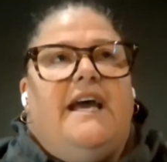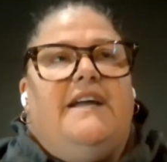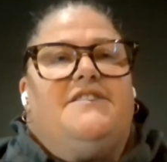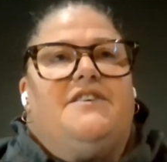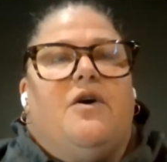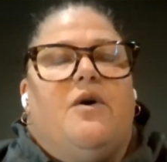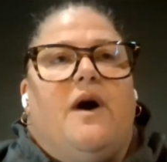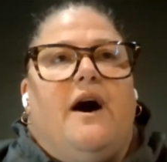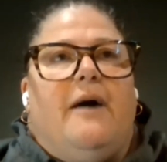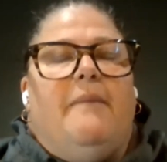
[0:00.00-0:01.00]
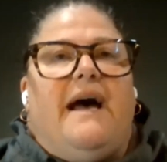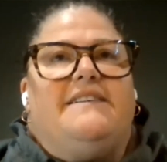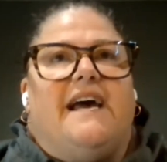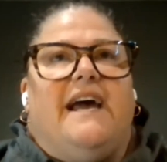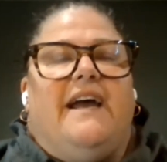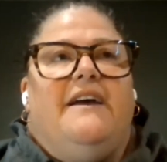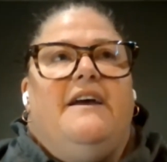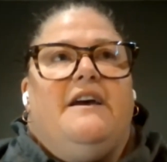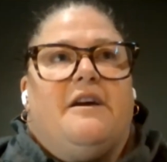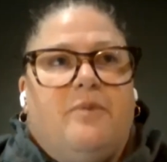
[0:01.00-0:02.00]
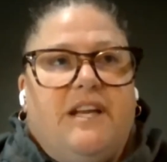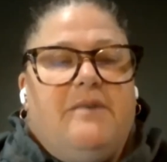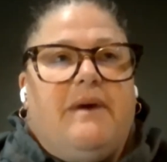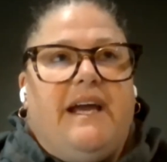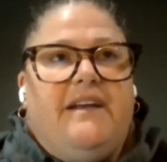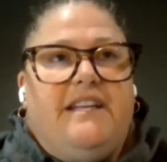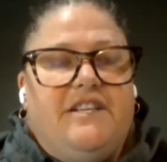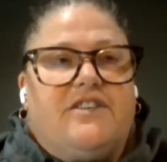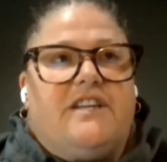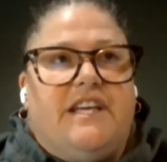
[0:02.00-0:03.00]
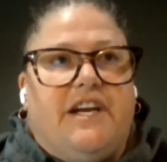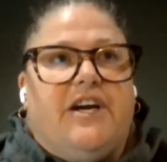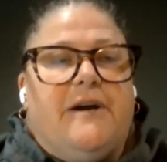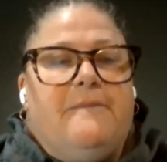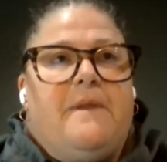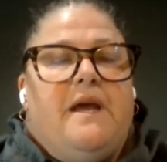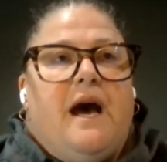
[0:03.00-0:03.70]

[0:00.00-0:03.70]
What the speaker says: And so as I completed my Teacher of the Year,